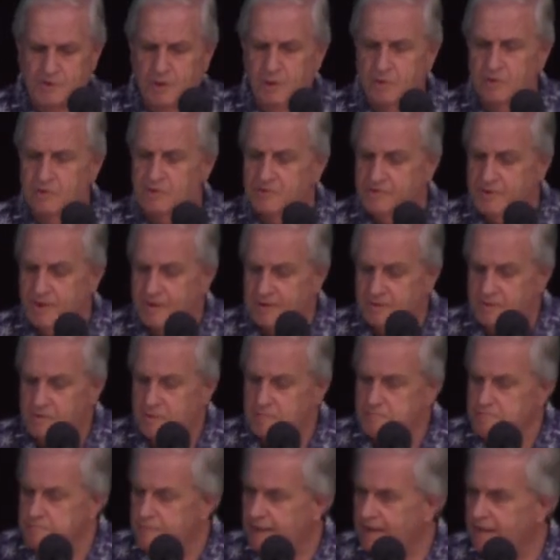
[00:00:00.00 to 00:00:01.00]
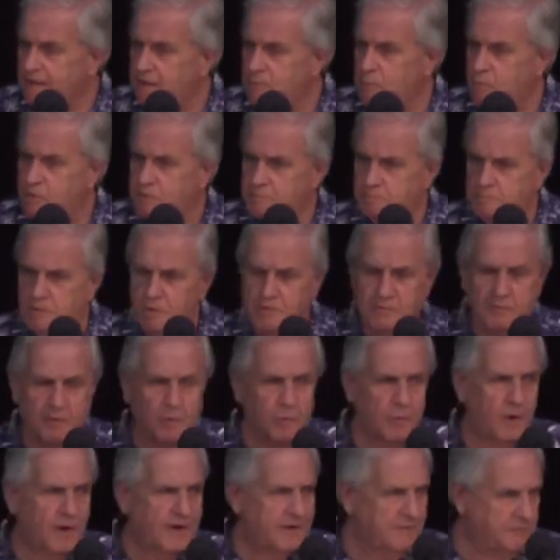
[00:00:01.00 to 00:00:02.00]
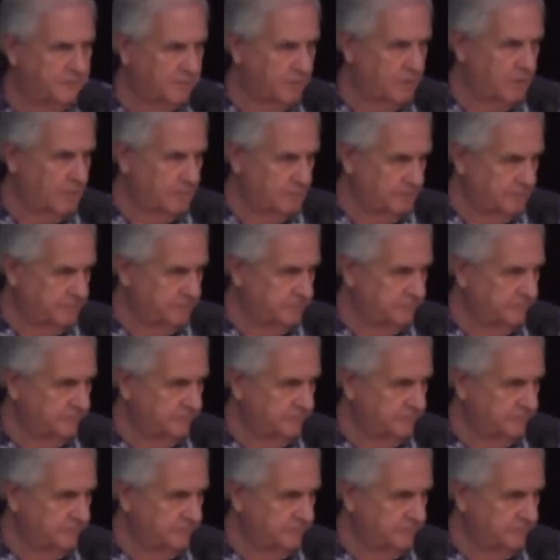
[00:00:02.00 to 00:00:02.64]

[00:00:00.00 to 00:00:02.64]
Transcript: God said that many would move away from